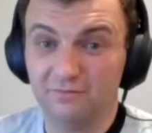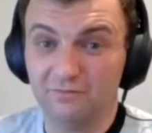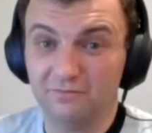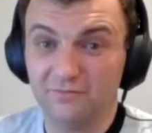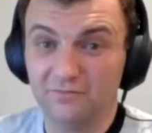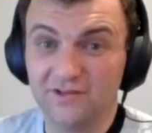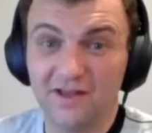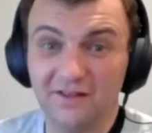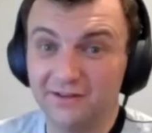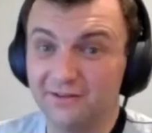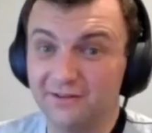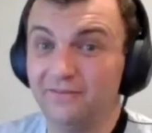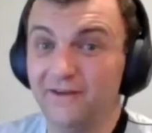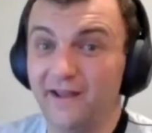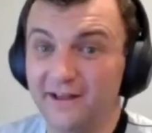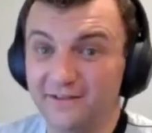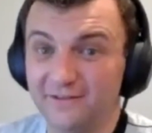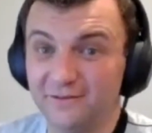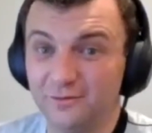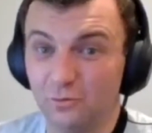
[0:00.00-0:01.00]
telling
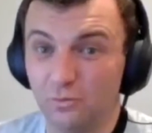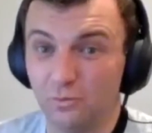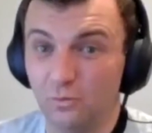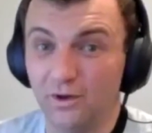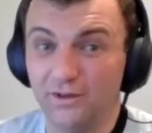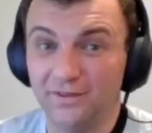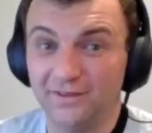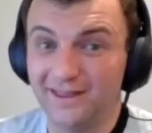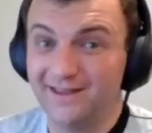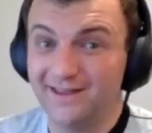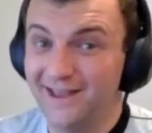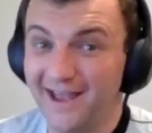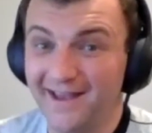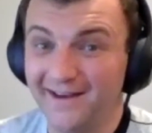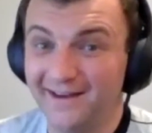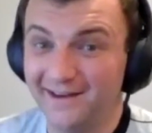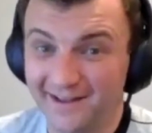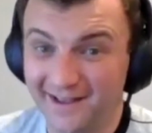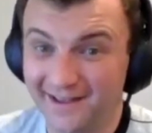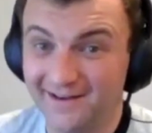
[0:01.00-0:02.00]
fans what they
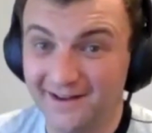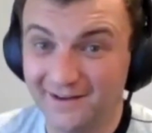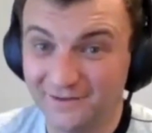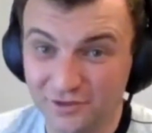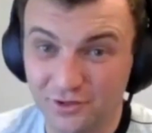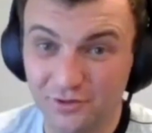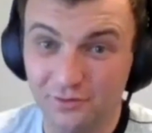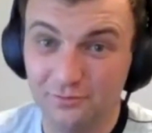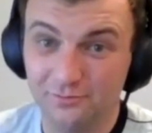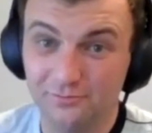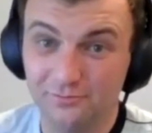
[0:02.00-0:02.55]
can and cannot do.